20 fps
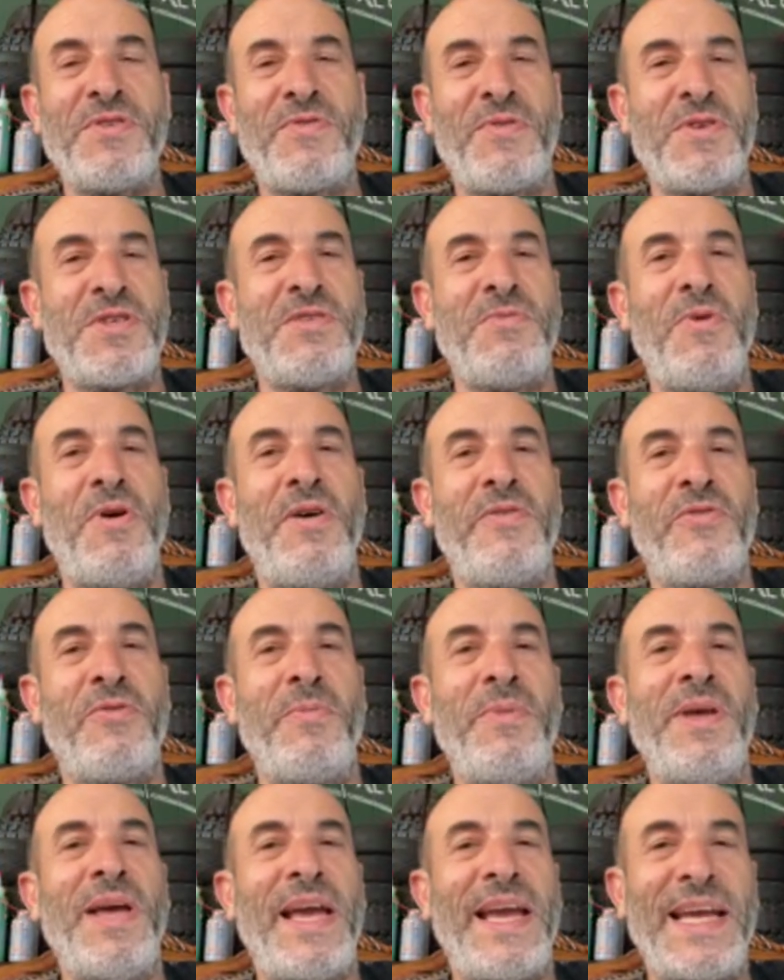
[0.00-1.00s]
First of all, for
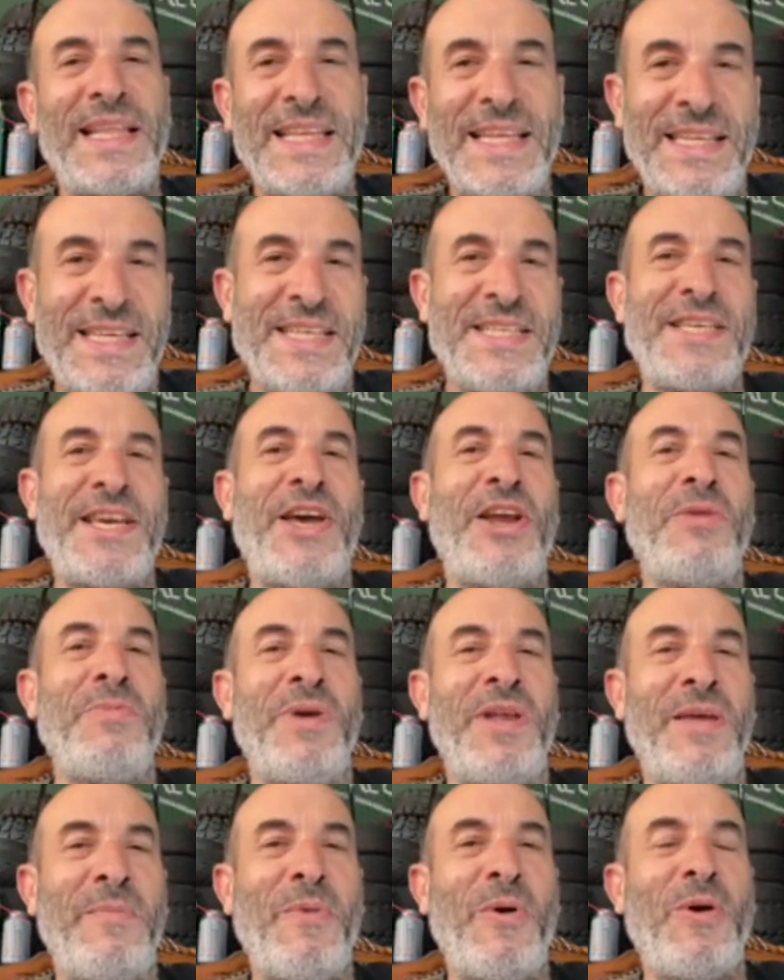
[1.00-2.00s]
me, I get the discount at
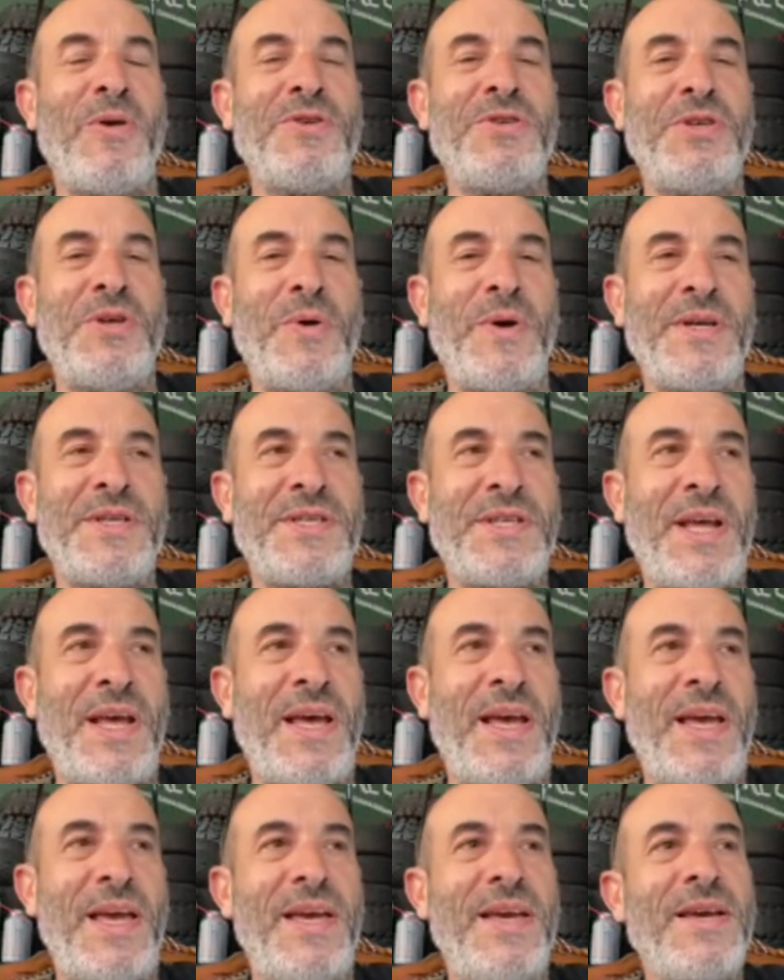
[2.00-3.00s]
Mini Motors
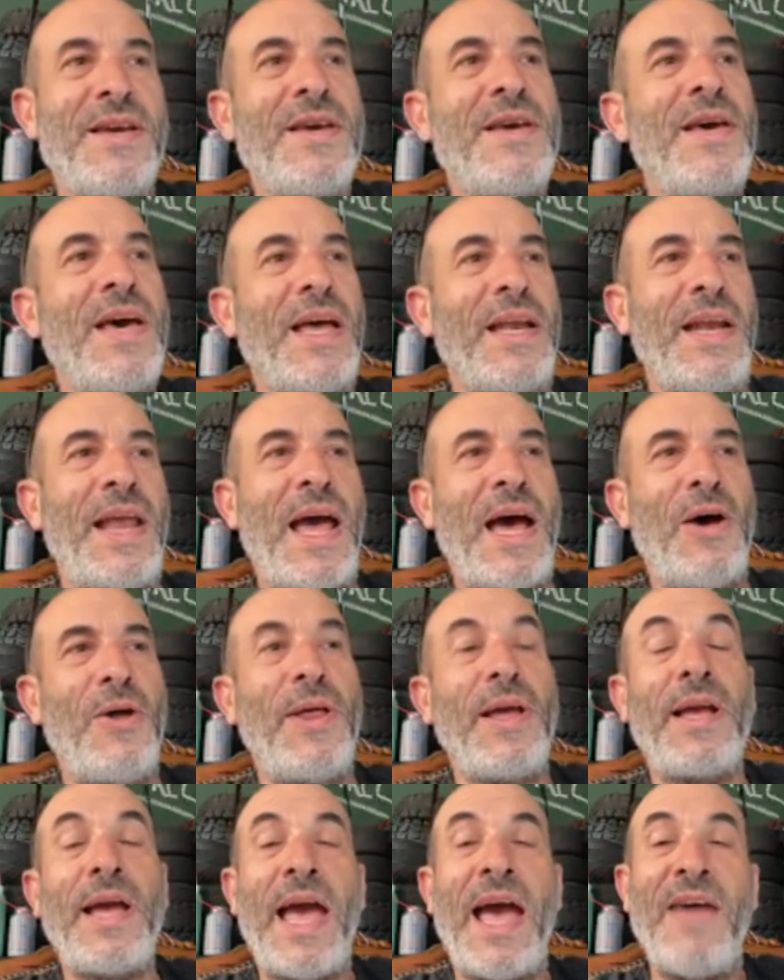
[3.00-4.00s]
USA, and now
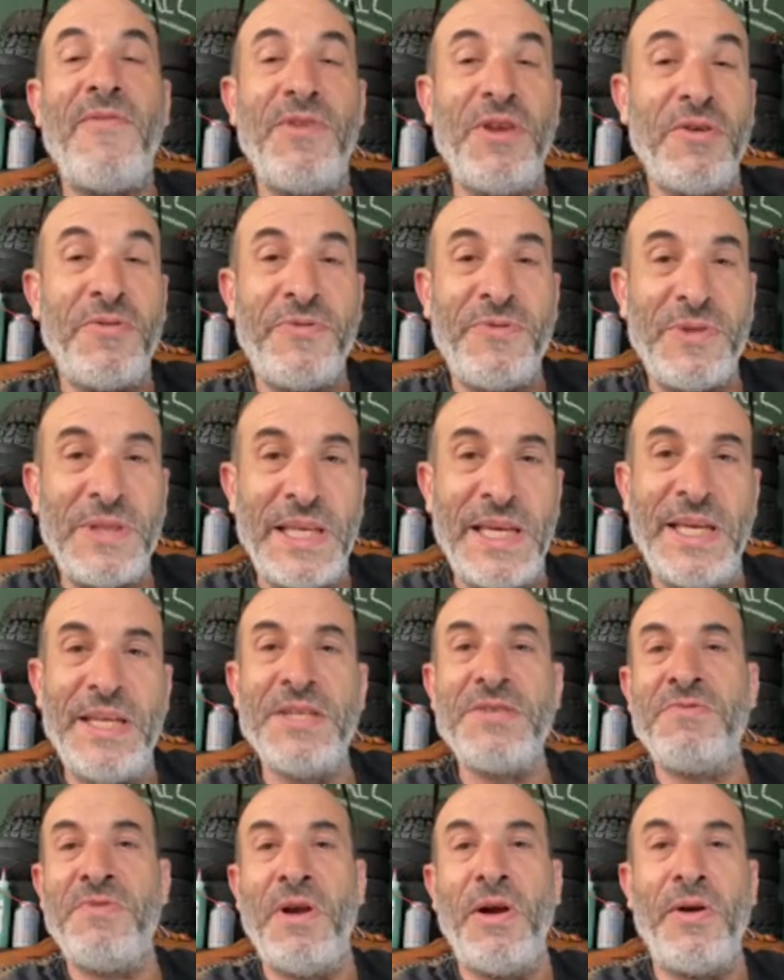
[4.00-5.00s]
like having a fleet
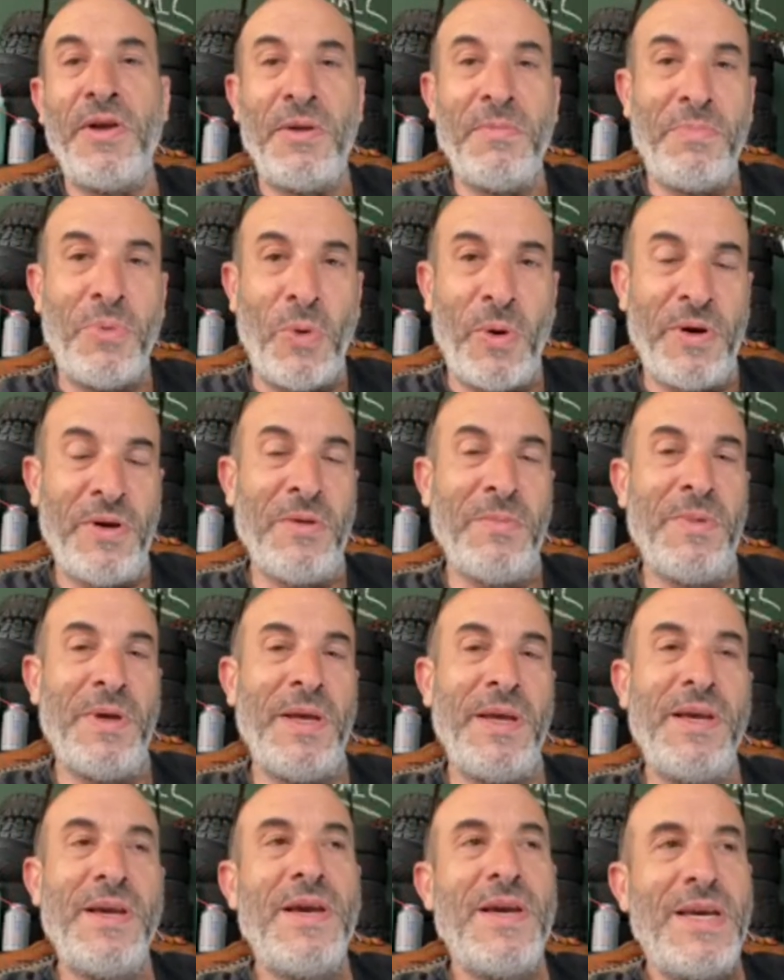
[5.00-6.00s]
is very important to me.
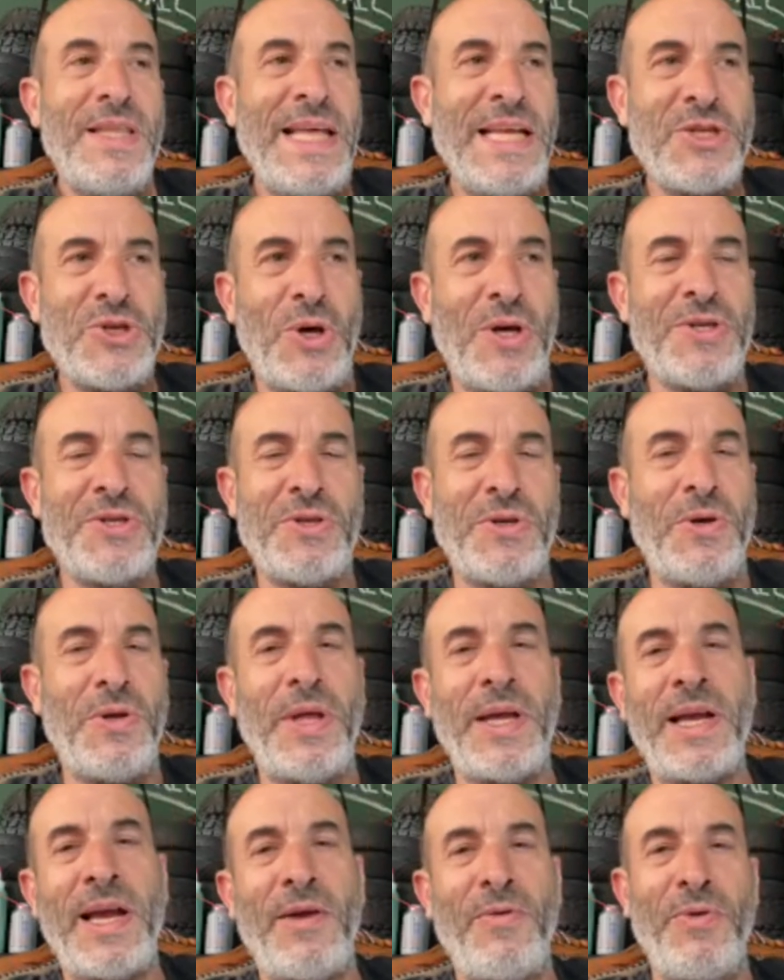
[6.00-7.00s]
That's also
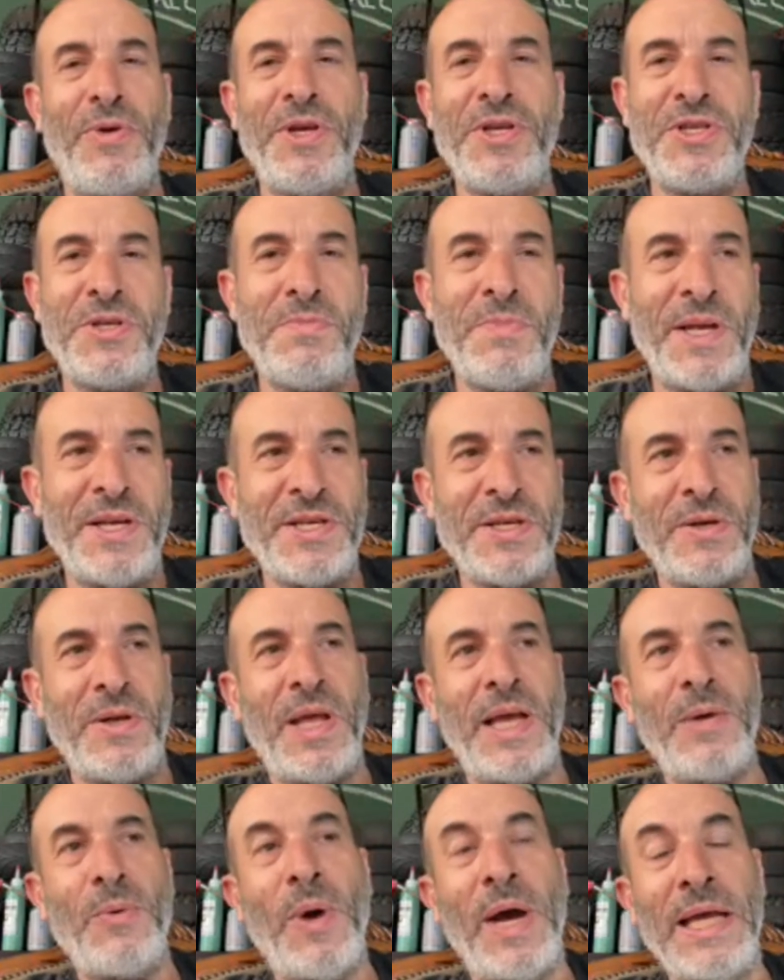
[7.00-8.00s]
like I really should mention
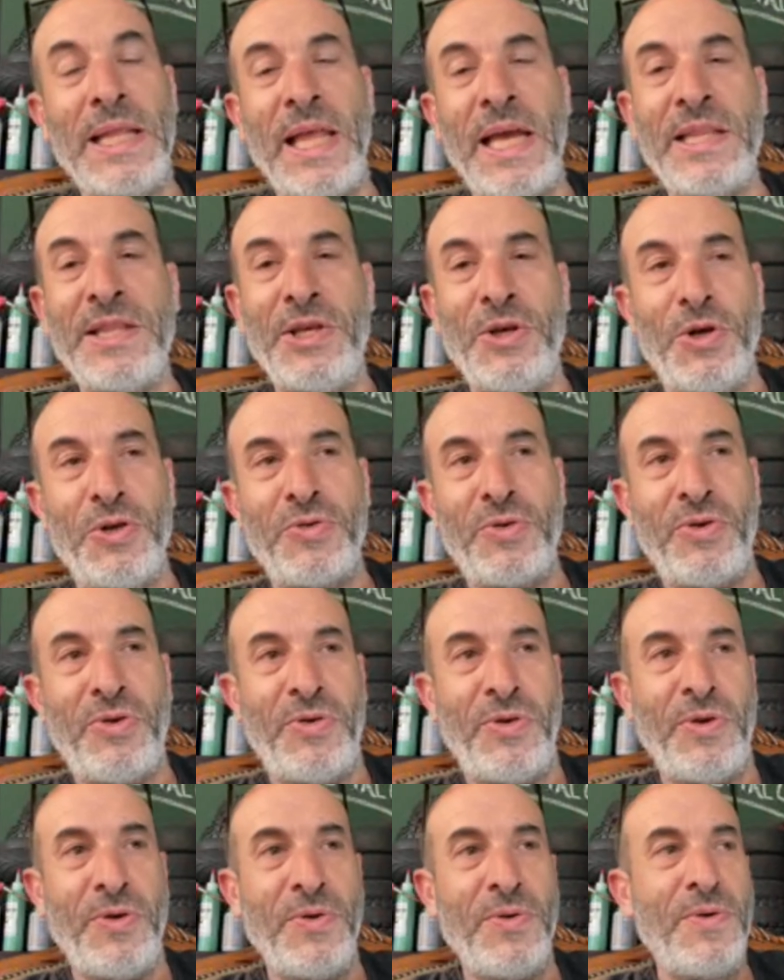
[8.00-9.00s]
like why I like the Ultra
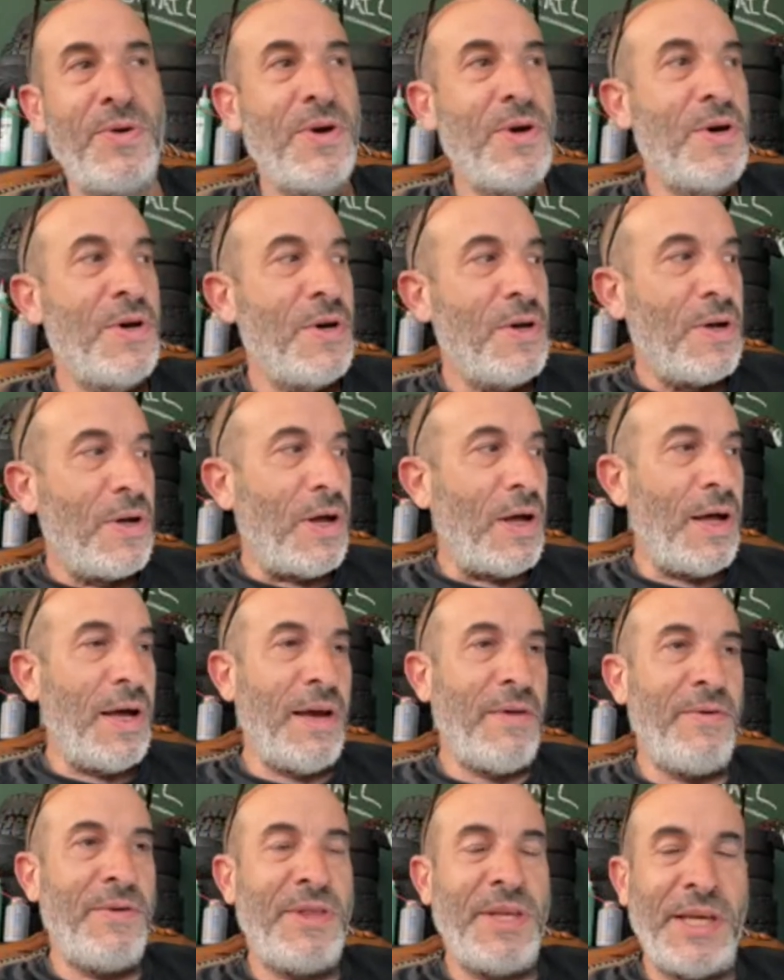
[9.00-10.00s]
2.
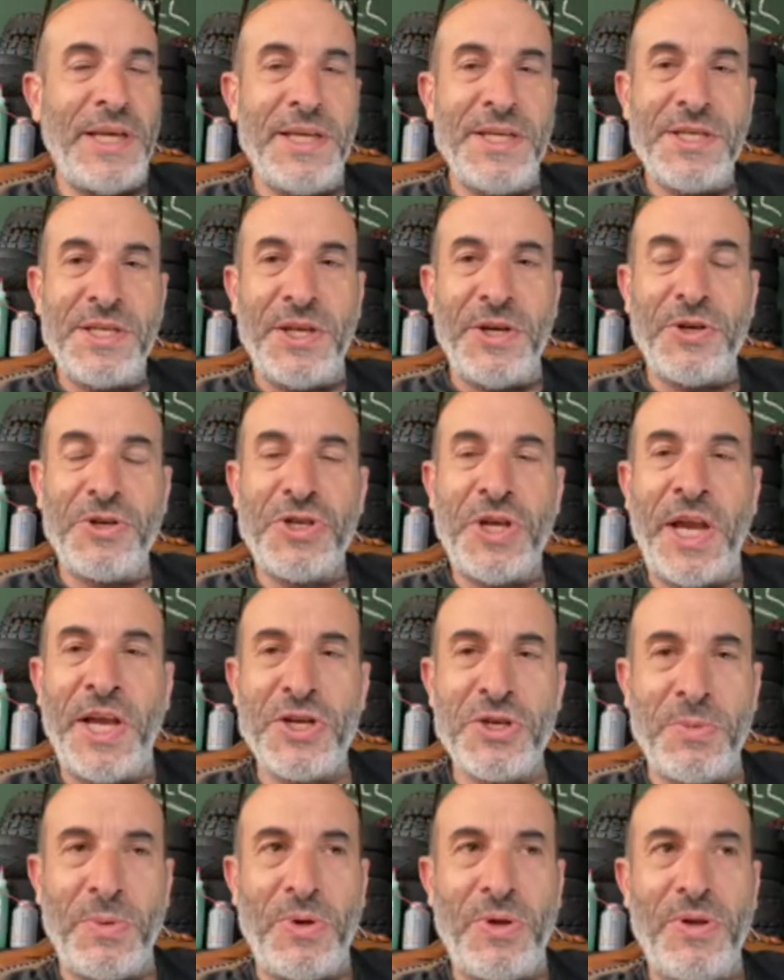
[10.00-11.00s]
Everything is
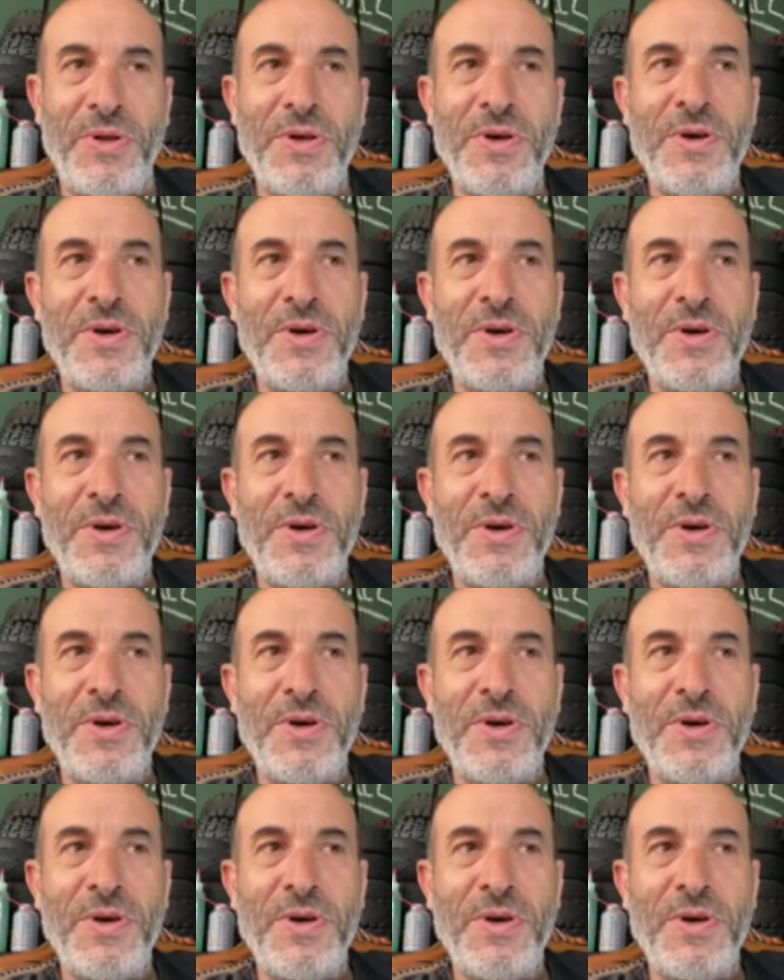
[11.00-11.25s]
interchangeable.